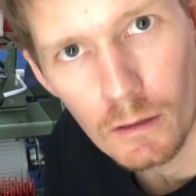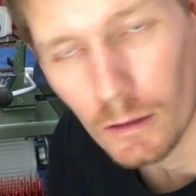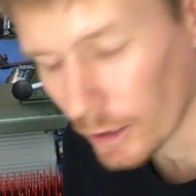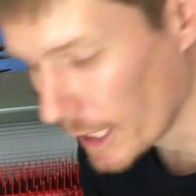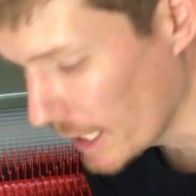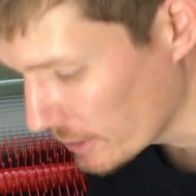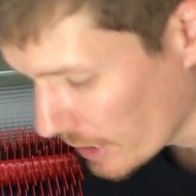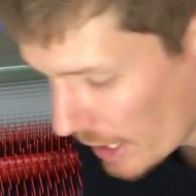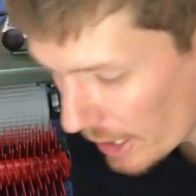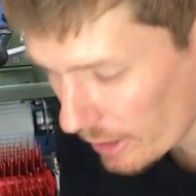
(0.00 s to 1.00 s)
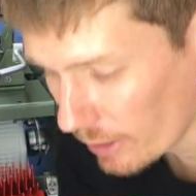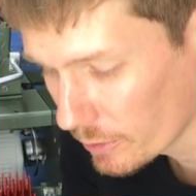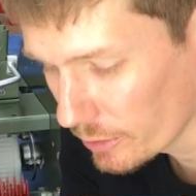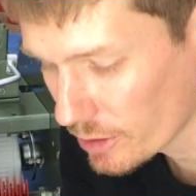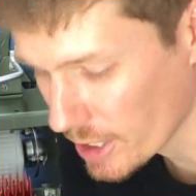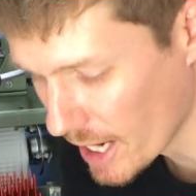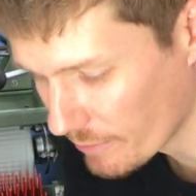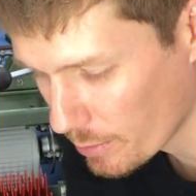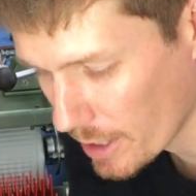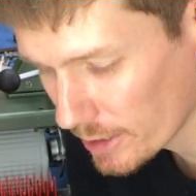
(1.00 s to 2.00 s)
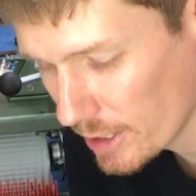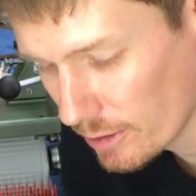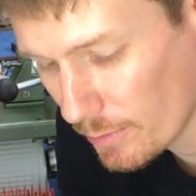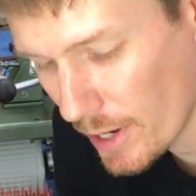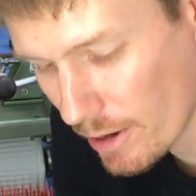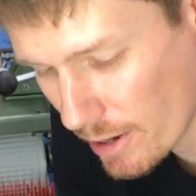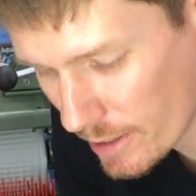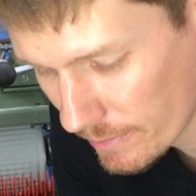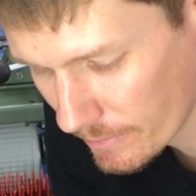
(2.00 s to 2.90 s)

Okay, so I've got the shaft pressed into the bearing.